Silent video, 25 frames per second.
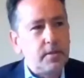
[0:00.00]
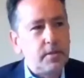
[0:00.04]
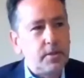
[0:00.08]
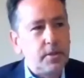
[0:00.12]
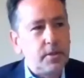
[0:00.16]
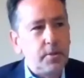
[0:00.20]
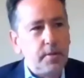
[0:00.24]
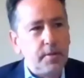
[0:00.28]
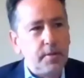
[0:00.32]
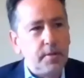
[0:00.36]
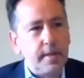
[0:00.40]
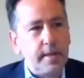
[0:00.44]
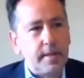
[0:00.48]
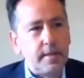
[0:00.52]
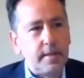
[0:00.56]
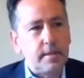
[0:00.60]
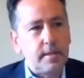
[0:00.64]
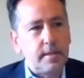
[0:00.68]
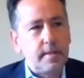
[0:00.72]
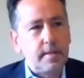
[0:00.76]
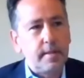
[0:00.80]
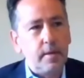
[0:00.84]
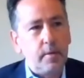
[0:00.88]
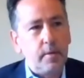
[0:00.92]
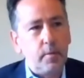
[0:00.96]
two things
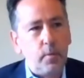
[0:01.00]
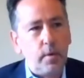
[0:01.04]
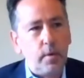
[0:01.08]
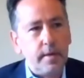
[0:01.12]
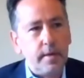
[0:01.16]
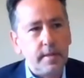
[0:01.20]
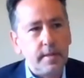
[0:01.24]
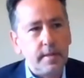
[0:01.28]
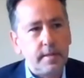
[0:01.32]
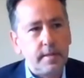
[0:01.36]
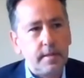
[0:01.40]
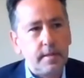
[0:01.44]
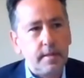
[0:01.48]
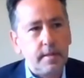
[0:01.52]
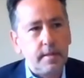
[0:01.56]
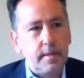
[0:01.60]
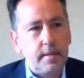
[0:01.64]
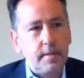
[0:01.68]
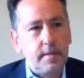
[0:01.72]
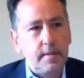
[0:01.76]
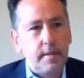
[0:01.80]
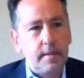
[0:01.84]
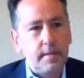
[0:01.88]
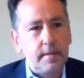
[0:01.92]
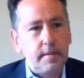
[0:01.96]
to that. One is
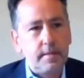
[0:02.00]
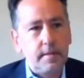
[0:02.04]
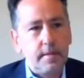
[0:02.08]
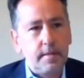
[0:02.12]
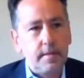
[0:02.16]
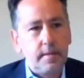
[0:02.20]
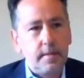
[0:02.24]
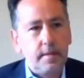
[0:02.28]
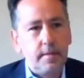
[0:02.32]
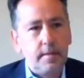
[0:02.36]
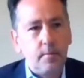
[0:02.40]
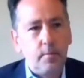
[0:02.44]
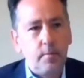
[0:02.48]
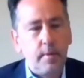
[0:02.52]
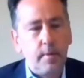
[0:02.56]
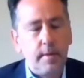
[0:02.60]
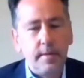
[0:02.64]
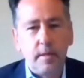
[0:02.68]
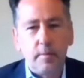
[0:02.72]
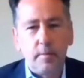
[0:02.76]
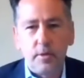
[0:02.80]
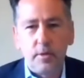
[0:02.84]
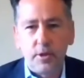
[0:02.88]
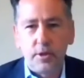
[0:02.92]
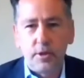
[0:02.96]
that when
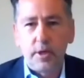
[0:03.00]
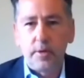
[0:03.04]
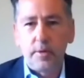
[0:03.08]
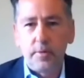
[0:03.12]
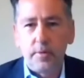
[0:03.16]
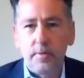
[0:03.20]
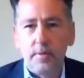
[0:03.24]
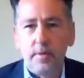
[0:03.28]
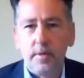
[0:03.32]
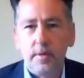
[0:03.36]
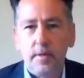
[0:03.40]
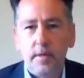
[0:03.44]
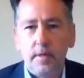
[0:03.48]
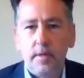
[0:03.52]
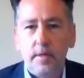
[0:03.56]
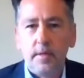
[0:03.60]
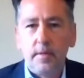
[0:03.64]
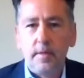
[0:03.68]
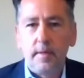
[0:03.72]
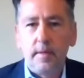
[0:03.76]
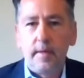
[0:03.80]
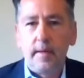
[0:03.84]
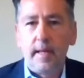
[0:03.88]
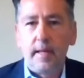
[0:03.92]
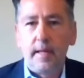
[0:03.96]
they were shown
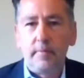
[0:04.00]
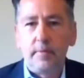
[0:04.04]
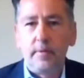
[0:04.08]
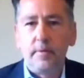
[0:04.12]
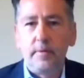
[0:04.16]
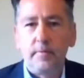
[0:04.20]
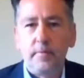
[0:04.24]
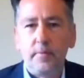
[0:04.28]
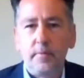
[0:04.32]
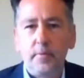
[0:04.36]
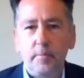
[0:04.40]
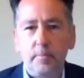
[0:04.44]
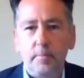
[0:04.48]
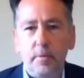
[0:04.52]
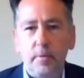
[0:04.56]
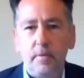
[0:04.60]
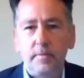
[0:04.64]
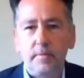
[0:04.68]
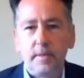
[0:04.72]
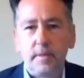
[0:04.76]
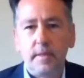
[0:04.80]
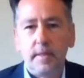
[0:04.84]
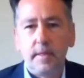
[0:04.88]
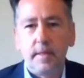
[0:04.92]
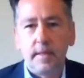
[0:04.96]
the level of food
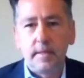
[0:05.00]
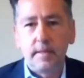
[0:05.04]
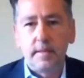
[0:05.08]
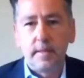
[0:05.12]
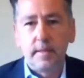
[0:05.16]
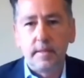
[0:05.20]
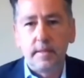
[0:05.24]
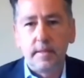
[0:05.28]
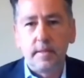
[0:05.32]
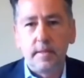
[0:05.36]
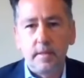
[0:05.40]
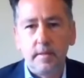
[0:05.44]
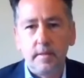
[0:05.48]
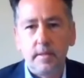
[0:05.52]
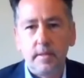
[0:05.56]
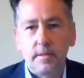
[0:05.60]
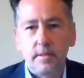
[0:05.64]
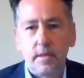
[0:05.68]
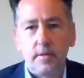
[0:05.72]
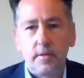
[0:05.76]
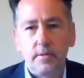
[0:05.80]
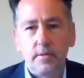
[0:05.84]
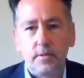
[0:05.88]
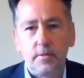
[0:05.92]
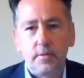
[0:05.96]
poverty that exists in this
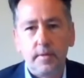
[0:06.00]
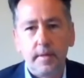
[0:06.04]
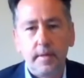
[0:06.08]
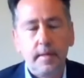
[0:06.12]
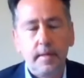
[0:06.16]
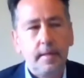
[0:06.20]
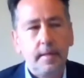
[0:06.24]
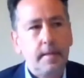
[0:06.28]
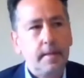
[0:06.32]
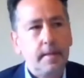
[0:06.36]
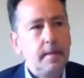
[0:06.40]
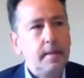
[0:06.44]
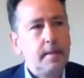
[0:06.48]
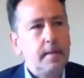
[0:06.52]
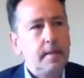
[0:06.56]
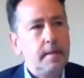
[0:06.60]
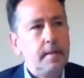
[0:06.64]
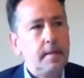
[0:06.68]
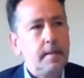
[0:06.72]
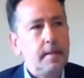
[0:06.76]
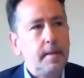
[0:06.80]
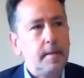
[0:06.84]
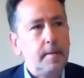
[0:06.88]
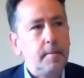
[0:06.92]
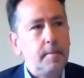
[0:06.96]
country,
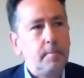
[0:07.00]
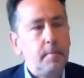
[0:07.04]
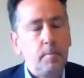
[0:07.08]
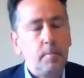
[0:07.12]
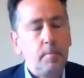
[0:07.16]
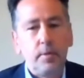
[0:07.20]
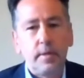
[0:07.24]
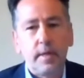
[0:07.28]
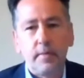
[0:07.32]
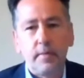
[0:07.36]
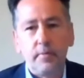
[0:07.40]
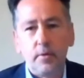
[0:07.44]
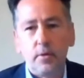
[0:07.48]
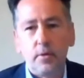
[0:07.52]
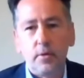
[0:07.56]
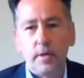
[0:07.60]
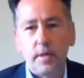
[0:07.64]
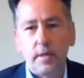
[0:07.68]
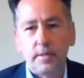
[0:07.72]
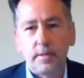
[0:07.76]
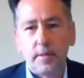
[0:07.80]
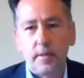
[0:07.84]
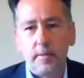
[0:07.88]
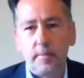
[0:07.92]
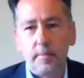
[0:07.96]
and we'll give you a good
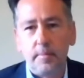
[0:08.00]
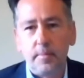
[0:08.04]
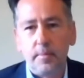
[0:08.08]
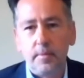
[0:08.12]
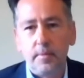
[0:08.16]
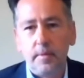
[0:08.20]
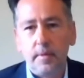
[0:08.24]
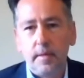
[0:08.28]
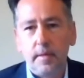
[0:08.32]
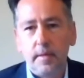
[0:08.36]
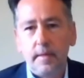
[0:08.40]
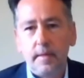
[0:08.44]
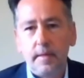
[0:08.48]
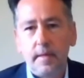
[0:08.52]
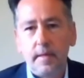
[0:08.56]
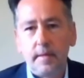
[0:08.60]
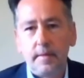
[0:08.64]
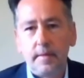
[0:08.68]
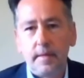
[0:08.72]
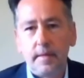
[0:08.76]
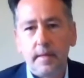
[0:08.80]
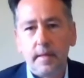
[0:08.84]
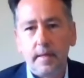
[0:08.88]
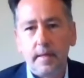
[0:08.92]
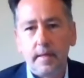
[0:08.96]
example. I
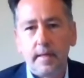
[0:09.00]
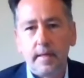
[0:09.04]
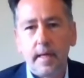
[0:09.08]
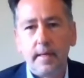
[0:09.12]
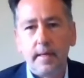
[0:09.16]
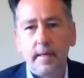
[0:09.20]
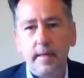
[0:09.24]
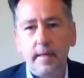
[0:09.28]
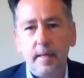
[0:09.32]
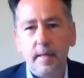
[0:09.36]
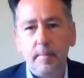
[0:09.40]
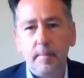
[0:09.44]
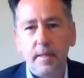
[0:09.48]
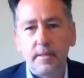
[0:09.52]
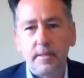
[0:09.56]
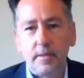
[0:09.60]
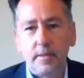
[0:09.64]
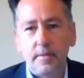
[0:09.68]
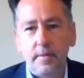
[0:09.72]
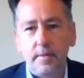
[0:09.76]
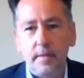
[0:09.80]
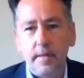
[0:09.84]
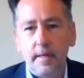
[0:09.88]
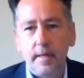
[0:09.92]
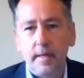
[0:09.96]
think Kenny Leamy's
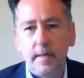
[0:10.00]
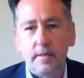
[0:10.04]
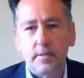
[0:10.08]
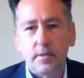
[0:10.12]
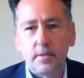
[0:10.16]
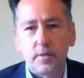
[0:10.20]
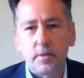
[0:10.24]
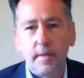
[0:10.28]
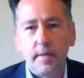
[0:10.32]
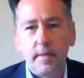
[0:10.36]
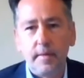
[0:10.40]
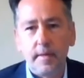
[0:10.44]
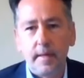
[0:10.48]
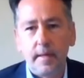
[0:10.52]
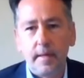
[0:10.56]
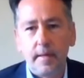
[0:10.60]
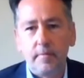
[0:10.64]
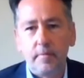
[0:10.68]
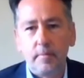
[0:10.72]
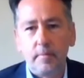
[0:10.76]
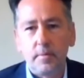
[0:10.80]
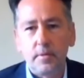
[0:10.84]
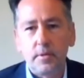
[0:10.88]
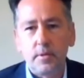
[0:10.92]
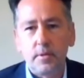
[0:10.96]
on the screen there
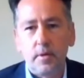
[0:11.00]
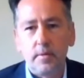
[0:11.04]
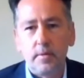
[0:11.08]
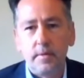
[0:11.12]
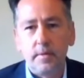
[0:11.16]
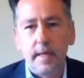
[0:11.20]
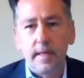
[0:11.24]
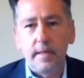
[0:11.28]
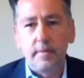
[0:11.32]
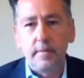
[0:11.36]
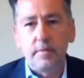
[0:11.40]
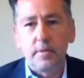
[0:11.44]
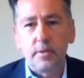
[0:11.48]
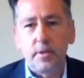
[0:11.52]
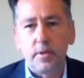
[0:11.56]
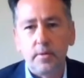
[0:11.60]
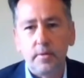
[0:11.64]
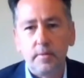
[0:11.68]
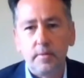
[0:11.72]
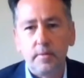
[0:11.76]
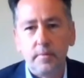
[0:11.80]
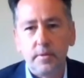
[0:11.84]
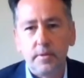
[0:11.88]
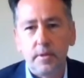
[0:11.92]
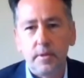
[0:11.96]
from Scotland, head of
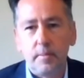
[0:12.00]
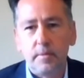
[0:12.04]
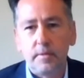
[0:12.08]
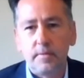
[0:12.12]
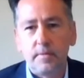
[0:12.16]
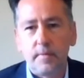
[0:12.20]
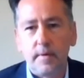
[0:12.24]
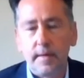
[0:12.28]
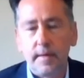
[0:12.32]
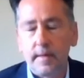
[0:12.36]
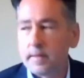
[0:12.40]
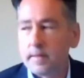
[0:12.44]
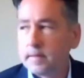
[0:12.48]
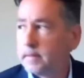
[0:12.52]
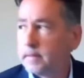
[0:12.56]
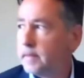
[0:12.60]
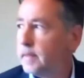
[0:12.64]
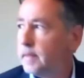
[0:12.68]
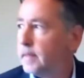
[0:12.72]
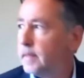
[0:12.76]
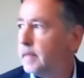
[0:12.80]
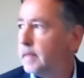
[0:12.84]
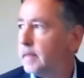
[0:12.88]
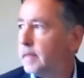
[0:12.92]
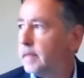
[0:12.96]
Scotland for Thomas Franks.
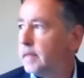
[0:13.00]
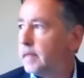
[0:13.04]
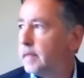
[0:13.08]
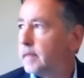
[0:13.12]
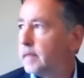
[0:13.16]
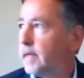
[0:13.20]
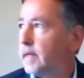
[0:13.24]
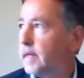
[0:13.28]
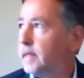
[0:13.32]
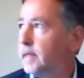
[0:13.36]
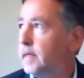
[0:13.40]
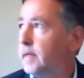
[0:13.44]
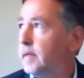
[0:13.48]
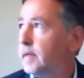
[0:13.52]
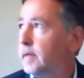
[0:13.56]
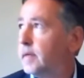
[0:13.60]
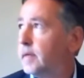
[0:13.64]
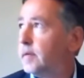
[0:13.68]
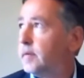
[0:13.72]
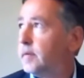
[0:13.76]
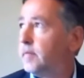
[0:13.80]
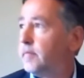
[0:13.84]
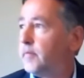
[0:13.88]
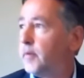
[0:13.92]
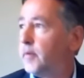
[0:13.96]

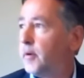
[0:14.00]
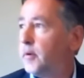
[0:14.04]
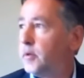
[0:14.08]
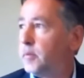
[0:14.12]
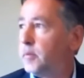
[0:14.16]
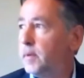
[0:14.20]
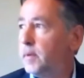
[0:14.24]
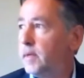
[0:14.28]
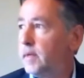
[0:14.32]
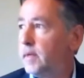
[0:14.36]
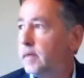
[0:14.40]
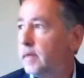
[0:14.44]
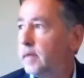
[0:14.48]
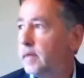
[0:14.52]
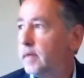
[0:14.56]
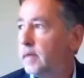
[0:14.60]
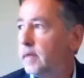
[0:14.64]
Kenny phoned me